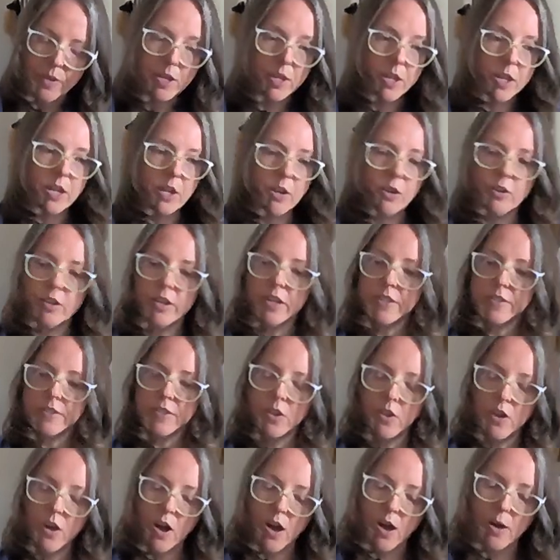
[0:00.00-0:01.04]
here is
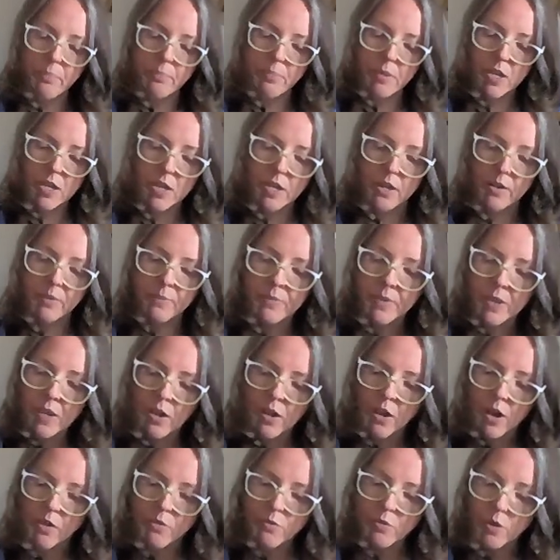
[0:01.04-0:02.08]
a copy
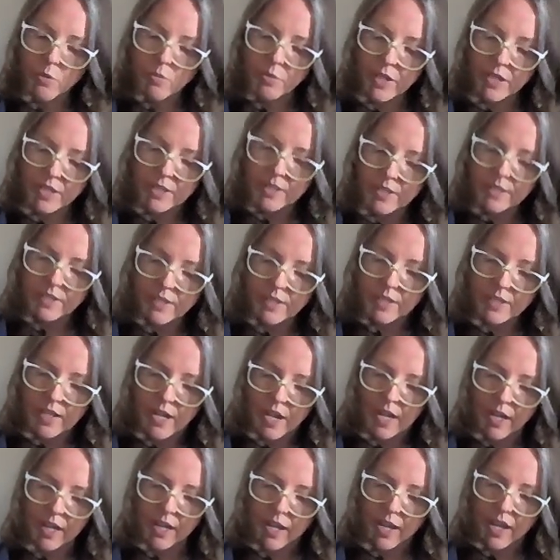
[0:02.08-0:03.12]
of what we did
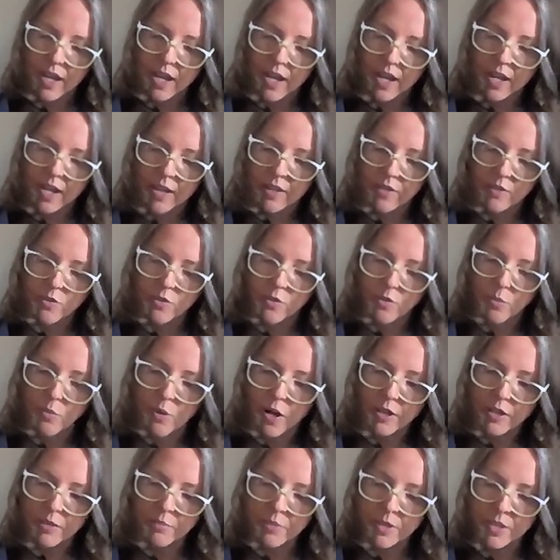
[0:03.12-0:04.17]
today, and the
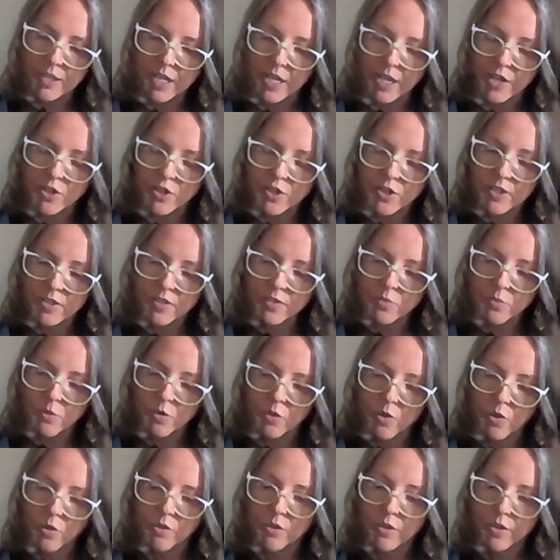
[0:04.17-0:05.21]
recommendations will
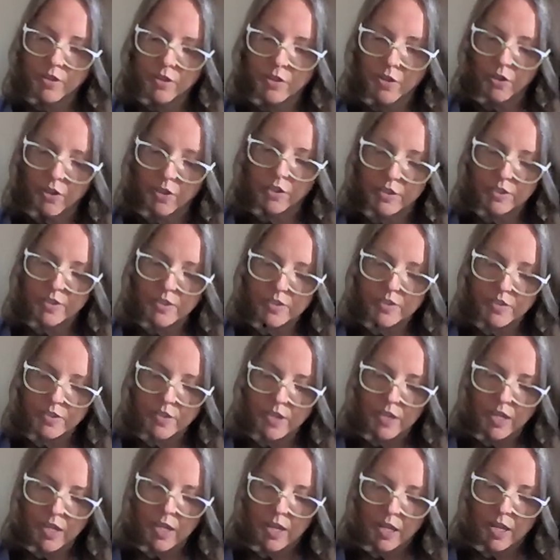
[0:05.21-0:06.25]
go to the nurse,
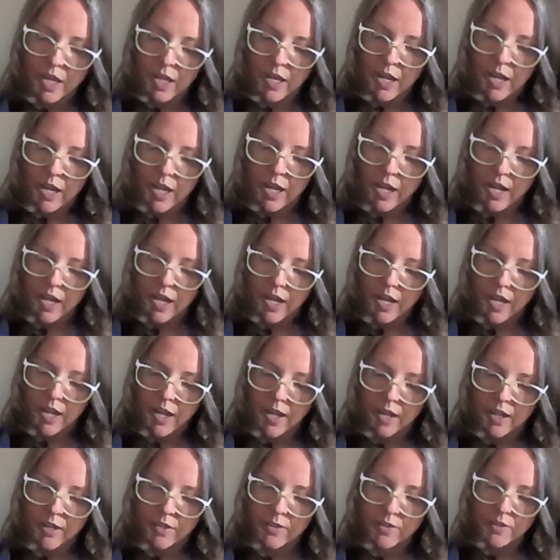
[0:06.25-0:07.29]

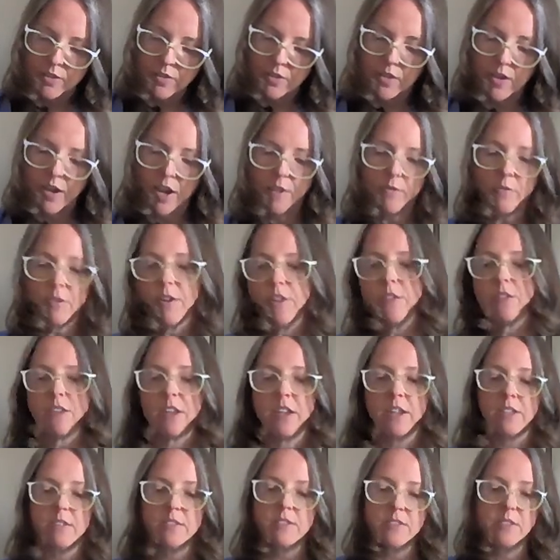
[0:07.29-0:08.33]
and
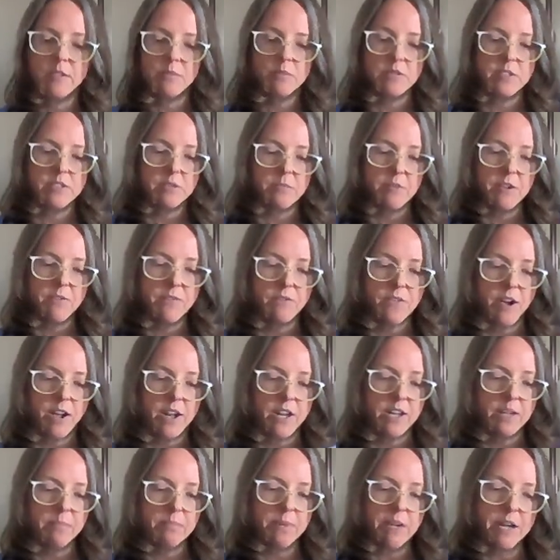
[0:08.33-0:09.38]
everything seems to be
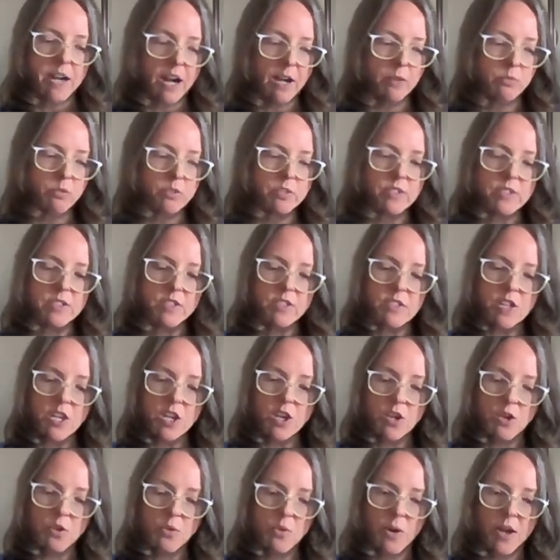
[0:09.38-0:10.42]
fine. But I will
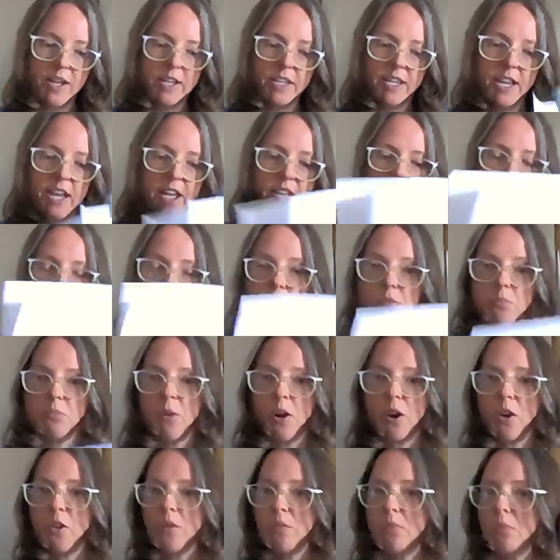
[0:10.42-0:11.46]
see you again
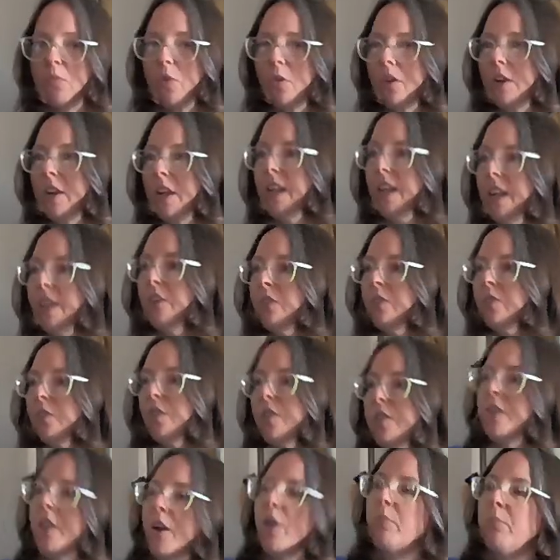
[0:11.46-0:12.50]
tomorrow morning for
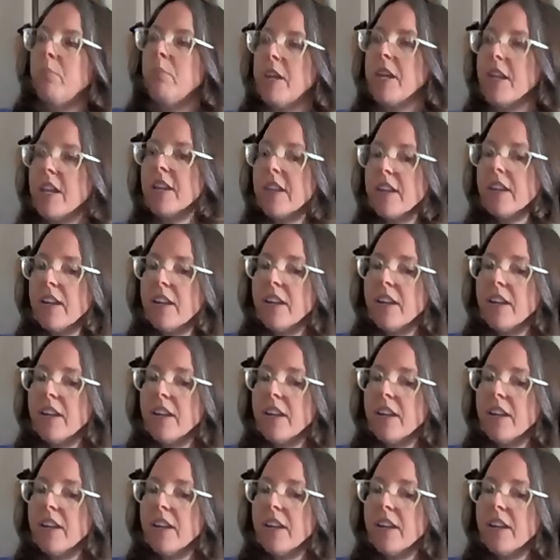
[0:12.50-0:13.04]
therapy.